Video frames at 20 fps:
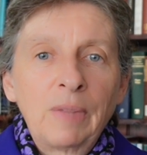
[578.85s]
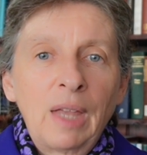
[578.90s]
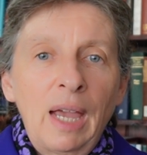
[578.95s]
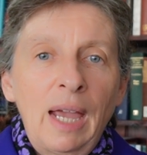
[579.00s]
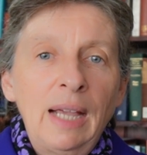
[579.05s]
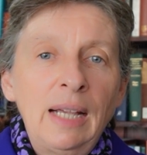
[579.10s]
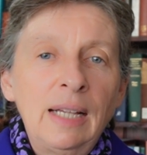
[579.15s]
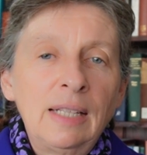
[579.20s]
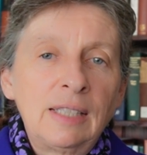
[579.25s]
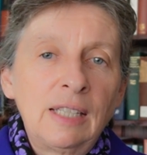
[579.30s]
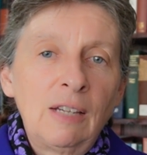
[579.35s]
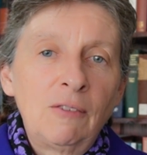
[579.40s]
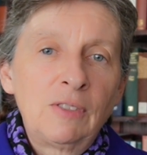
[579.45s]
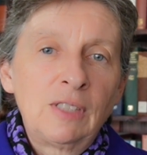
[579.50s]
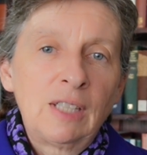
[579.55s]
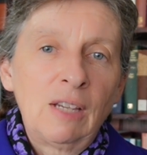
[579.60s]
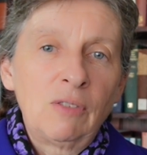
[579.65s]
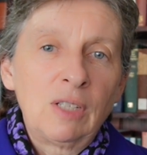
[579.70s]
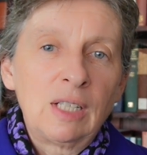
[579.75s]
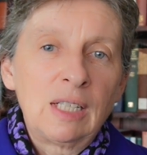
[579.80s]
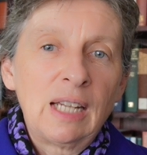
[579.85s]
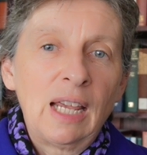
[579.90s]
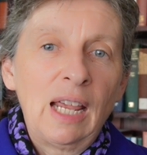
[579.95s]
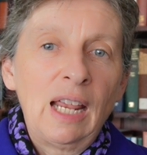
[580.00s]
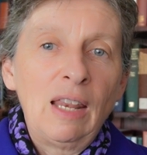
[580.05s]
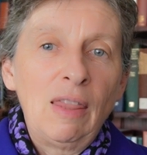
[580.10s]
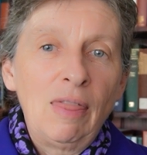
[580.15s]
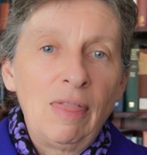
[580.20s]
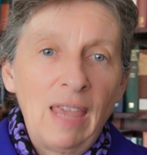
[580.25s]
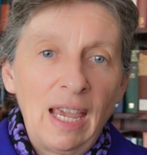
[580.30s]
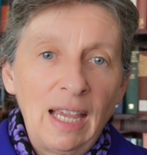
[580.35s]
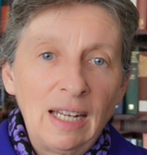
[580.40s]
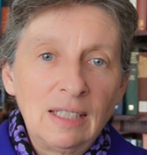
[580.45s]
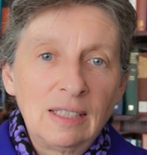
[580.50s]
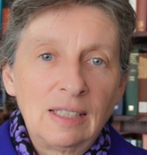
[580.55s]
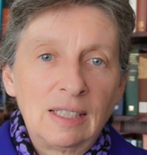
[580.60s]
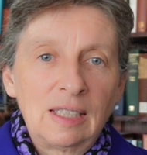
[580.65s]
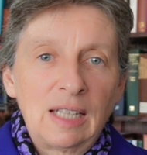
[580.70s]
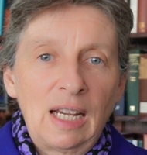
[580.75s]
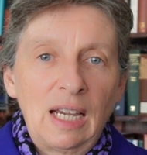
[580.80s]
ASF17
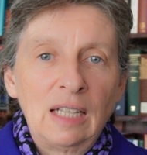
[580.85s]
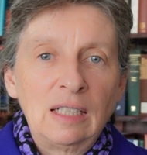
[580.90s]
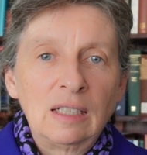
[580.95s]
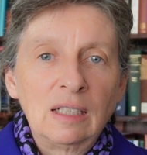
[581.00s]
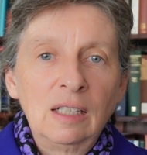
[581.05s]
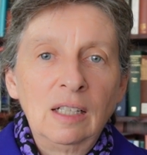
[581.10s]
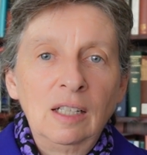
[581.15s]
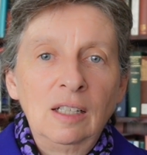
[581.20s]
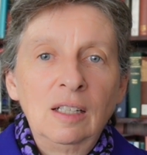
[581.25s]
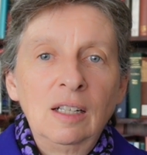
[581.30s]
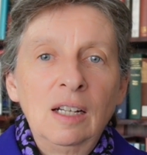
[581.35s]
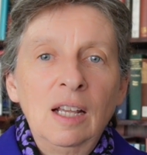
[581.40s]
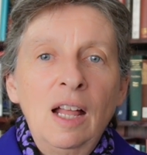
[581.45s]
then stated